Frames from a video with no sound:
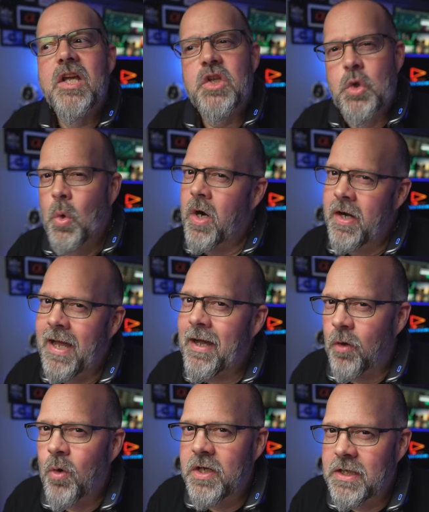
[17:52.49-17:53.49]
You are
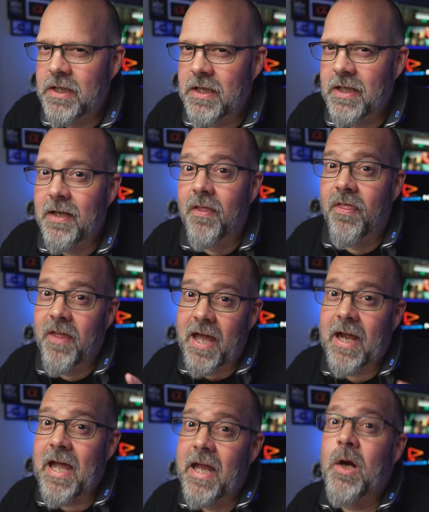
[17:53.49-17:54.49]
not going to get
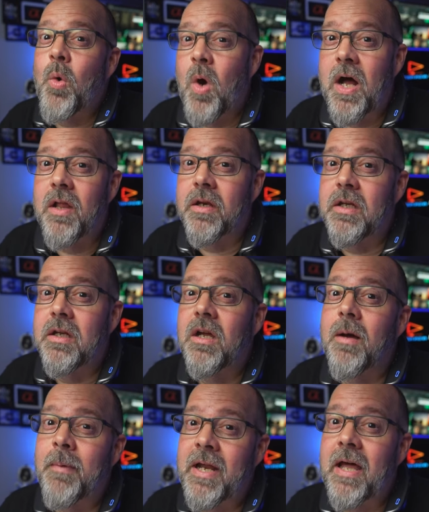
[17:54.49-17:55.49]
that kind of quality
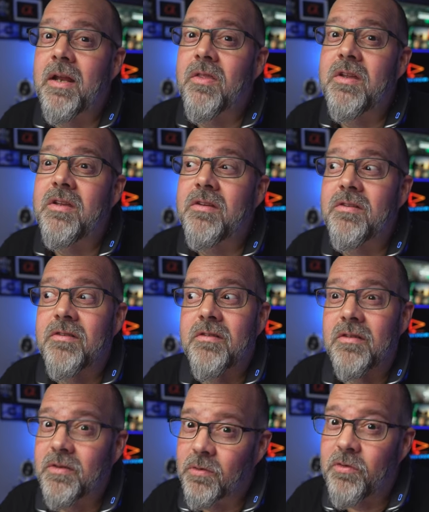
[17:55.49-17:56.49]
coming out of these
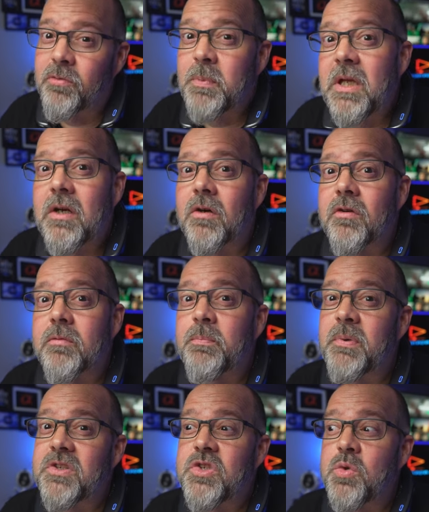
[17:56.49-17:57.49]
little speakers,
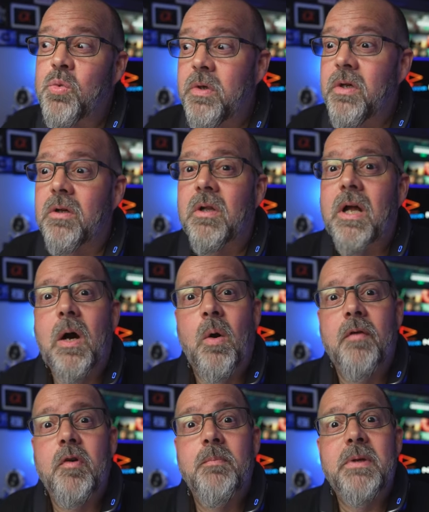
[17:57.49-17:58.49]
but you will,
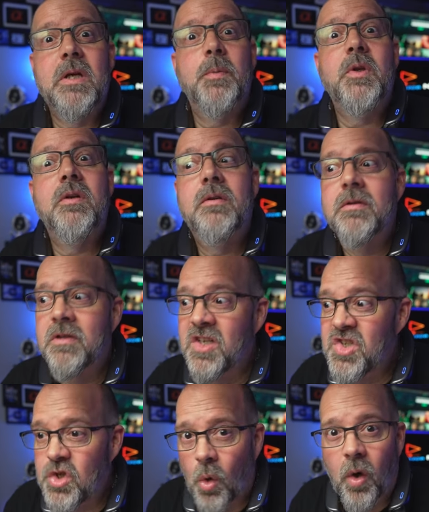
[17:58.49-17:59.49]
however, be able to
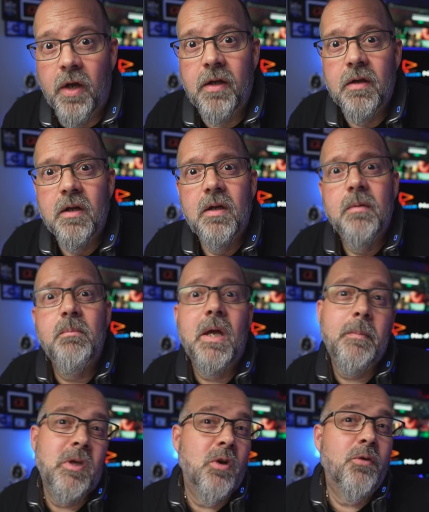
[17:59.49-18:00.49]
enjoy
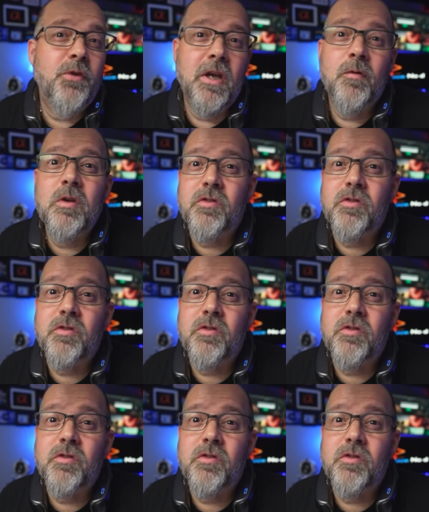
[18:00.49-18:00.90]
maybe your favorite